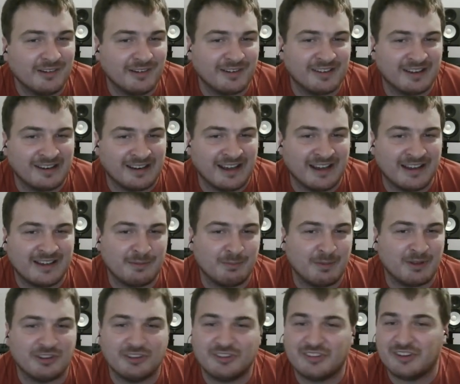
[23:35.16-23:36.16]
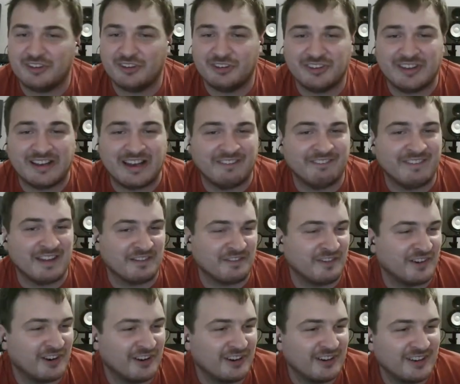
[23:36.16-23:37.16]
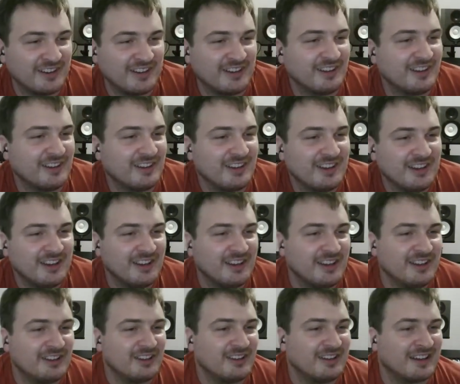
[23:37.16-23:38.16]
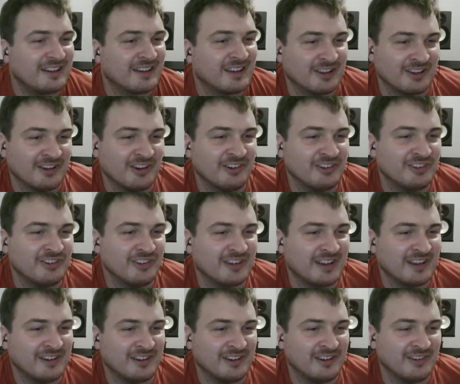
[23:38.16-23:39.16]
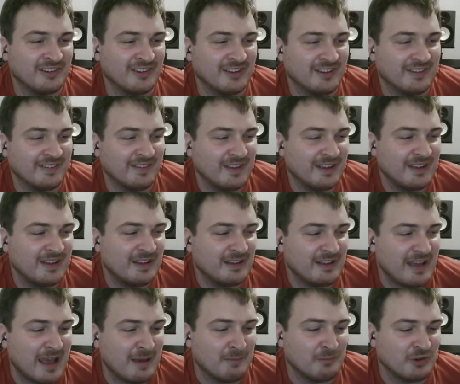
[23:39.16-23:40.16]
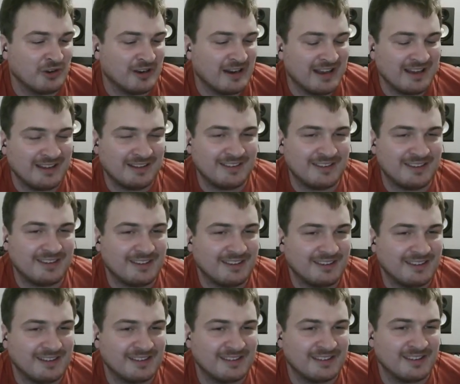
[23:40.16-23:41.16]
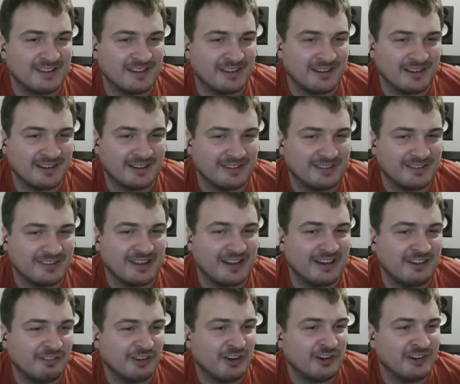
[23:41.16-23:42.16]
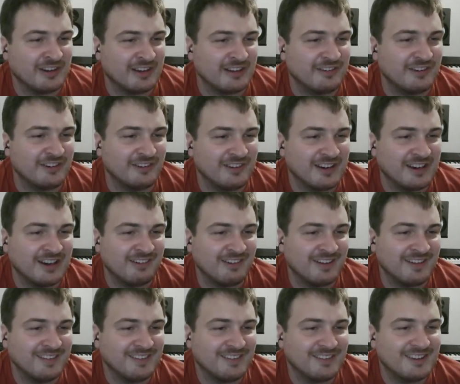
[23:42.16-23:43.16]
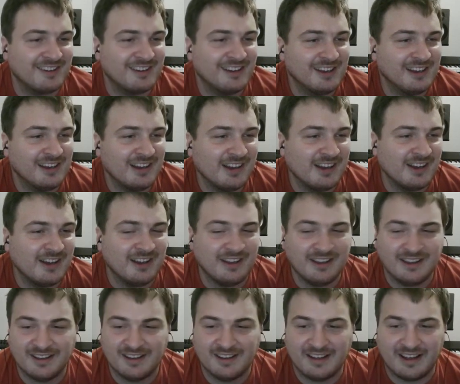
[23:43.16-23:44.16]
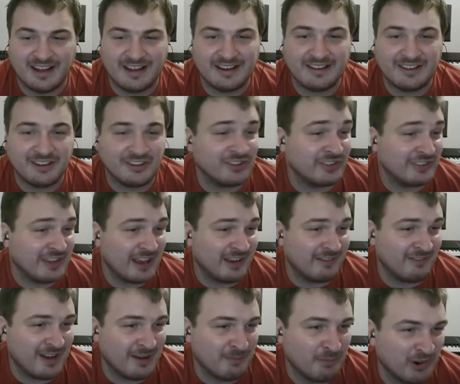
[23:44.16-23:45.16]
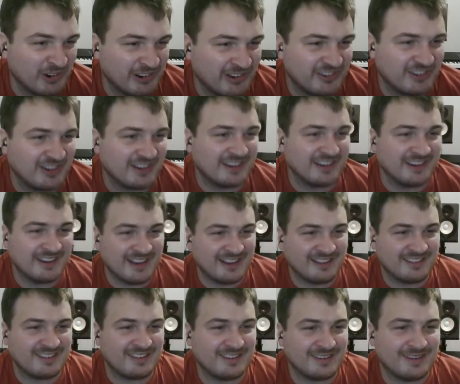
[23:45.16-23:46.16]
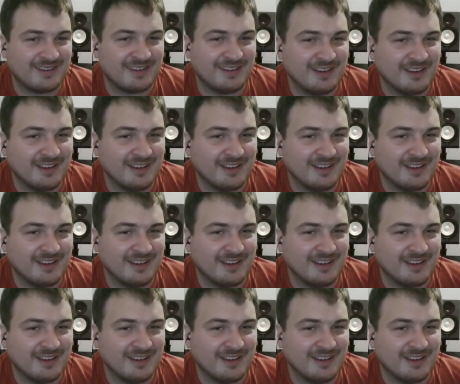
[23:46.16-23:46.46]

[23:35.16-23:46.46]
which I like. But you still have differ like in Go, so you can do emulate this stealth coding if you really want. And it doesn't have a border checker yet.